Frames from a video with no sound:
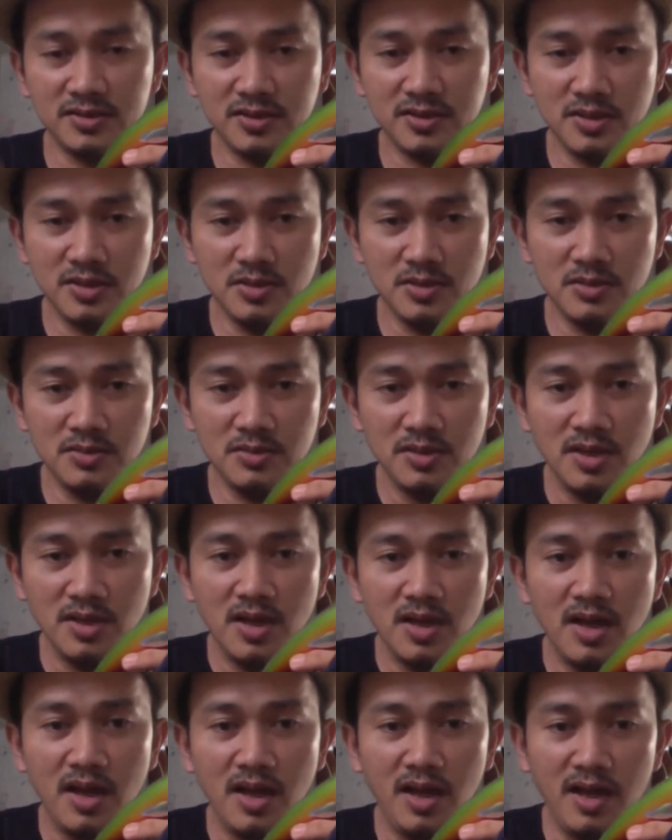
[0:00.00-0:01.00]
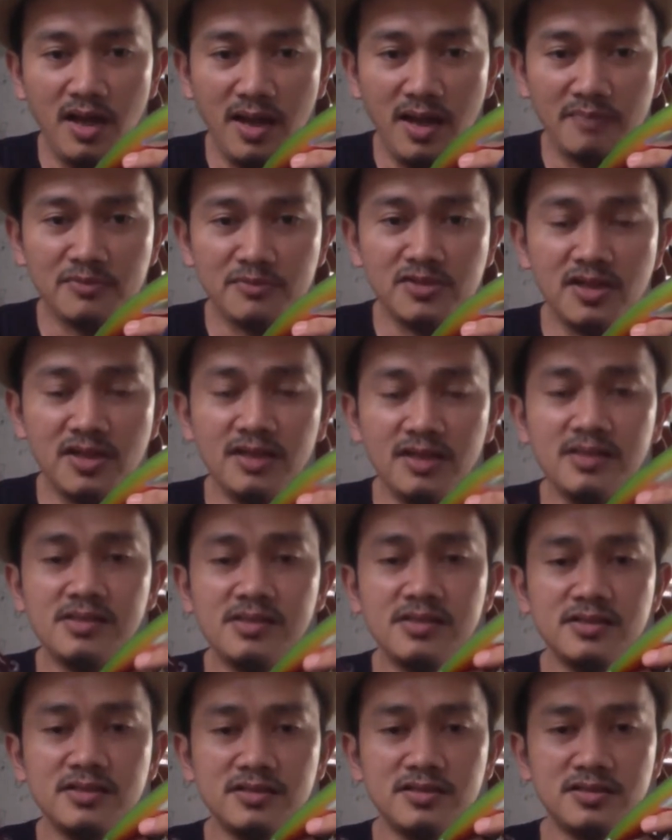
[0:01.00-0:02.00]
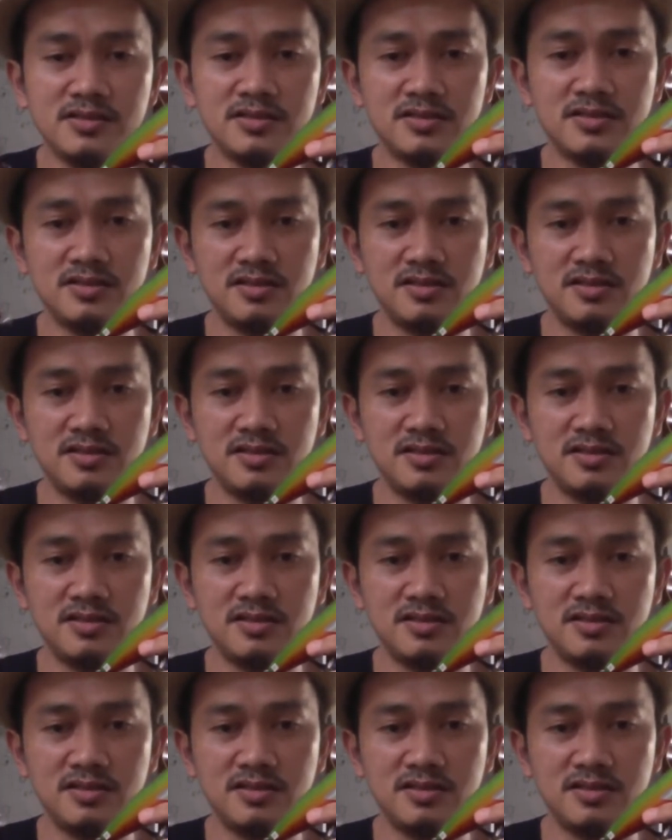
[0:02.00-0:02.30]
So I'm selling this,